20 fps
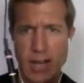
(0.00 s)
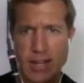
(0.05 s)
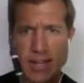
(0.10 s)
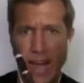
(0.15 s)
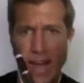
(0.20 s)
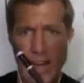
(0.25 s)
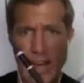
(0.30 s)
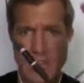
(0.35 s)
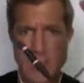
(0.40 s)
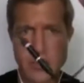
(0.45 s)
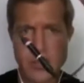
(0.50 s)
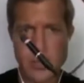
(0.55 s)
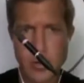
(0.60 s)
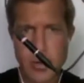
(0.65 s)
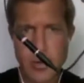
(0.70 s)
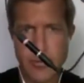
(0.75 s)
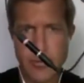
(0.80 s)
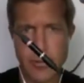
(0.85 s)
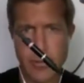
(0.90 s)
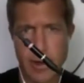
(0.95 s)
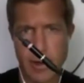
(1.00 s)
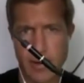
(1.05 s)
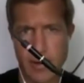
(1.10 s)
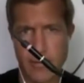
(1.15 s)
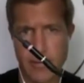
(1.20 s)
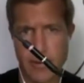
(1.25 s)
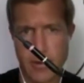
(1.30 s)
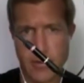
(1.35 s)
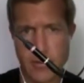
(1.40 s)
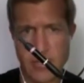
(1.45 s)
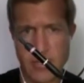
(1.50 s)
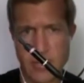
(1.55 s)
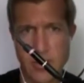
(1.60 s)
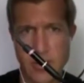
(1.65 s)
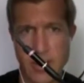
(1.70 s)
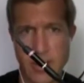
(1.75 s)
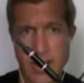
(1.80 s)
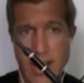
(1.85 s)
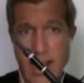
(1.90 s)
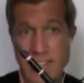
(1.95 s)
attach two different microphones, and
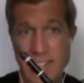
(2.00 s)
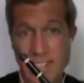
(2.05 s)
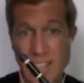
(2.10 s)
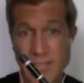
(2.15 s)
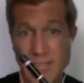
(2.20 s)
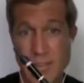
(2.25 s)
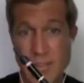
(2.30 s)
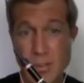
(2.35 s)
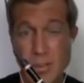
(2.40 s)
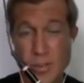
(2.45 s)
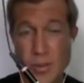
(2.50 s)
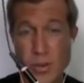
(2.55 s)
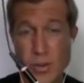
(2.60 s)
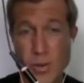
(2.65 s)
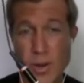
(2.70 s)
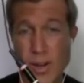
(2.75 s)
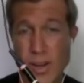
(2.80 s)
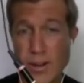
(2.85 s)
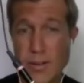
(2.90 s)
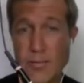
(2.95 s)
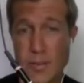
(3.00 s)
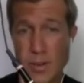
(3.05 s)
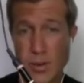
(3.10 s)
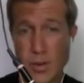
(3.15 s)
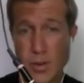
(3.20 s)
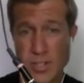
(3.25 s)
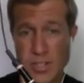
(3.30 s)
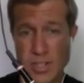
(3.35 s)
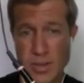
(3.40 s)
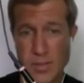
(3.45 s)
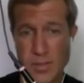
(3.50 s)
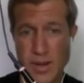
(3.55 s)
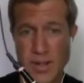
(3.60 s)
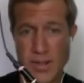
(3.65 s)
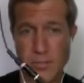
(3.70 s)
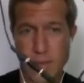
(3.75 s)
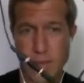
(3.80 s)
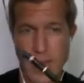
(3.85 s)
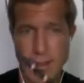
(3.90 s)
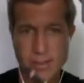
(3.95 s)
you could actually even do an interview with
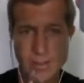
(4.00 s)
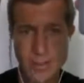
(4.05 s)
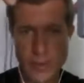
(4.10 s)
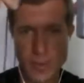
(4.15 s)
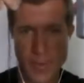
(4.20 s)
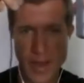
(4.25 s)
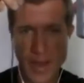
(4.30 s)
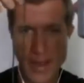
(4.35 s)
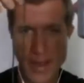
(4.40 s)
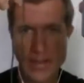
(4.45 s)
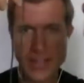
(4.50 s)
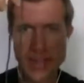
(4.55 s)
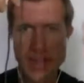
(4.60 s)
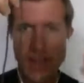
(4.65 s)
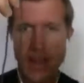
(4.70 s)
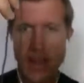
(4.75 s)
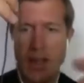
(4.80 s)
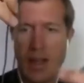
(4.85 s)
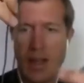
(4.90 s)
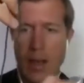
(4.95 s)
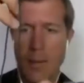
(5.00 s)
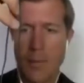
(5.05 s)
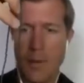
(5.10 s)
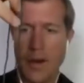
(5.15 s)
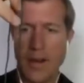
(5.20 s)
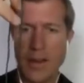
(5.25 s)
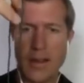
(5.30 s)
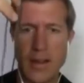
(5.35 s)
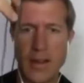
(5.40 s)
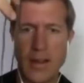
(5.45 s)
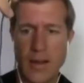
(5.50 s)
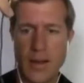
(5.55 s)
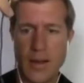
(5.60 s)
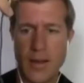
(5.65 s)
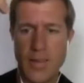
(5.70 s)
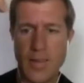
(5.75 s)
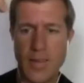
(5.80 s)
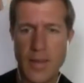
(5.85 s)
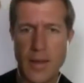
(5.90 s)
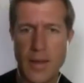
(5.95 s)
somebody if you had two mics. But
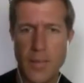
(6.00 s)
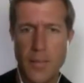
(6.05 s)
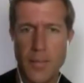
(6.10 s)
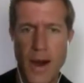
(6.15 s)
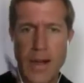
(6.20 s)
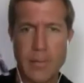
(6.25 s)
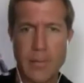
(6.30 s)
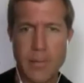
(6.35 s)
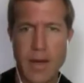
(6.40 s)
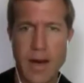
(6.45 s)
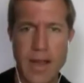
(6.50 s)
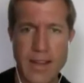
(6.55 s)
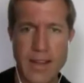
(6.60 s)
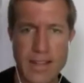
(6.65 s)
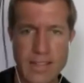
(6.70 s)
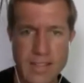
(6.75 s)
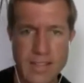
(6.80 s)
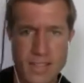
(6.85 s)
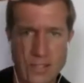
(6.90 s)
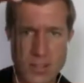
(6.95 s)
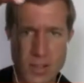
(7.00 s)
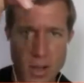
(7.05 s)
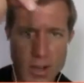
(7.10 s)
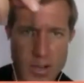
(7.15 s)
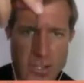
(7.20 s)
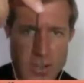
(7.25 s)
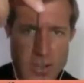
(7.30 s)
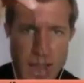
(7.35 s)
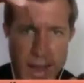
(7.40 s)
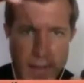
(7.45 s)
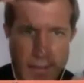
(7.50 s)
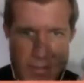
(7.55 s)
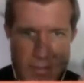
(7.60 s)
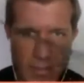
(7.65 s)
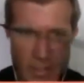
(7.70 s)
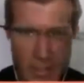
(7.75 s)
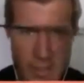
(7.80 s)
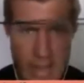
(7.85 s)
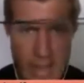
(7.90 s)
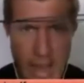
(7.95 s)
bottom line is as long as you have
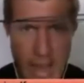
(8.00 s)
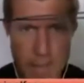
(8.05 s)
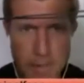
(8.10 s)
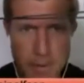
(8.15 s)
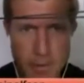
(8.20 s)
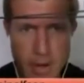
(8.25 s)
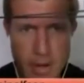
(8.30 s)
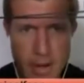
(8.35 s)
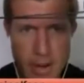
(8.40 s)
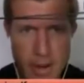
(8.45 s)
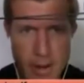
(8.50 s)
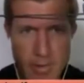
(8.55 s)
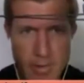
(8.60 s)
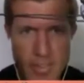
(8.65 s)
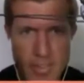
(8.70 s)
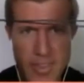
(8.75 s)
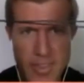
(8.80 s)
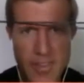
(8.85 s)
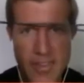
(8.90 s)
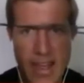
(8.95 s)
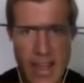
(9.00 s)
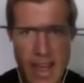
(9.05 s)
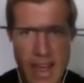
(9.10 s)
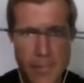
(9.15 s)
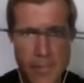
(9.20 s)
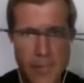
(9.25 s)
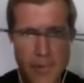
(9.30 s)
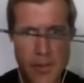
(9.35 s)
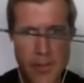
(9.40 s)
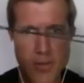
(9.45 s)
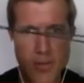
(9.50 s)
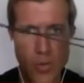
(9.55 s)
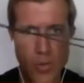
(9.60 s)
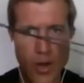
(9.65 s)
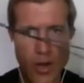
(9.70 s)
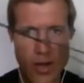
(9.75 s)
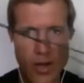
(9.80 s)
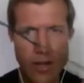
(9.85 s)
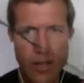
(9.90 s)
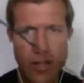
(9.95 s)
this little adapter right here, this adapter is
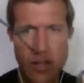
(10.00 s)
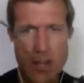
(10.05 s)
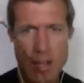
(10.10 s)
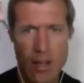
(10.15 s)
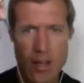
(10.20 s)
what